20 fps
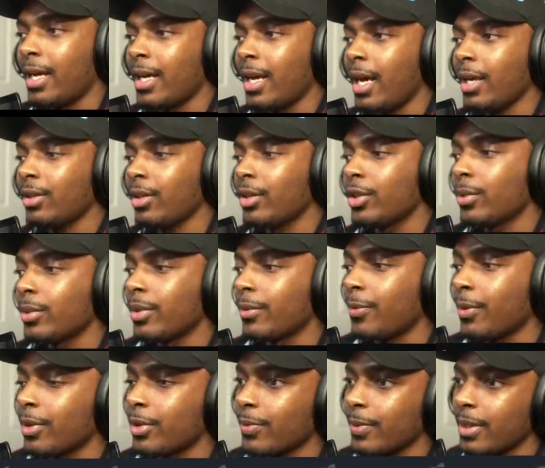I thought you were the
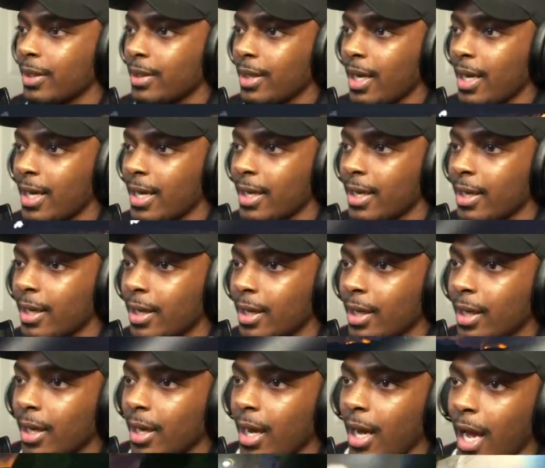first one to die.
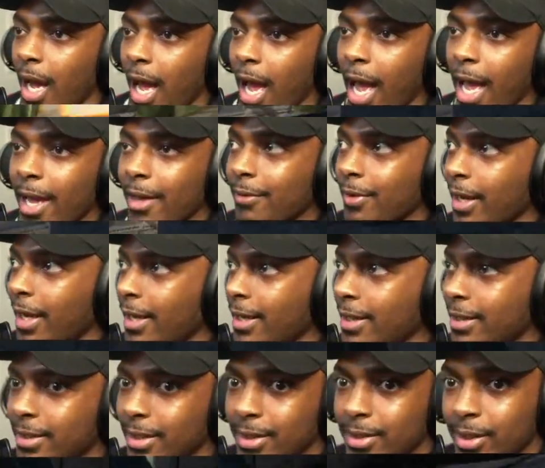I have
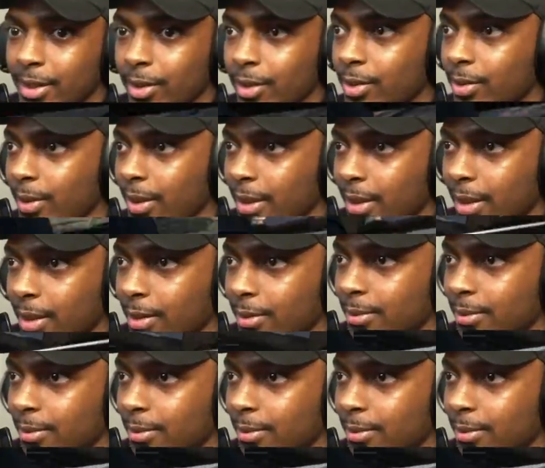86 kills right now.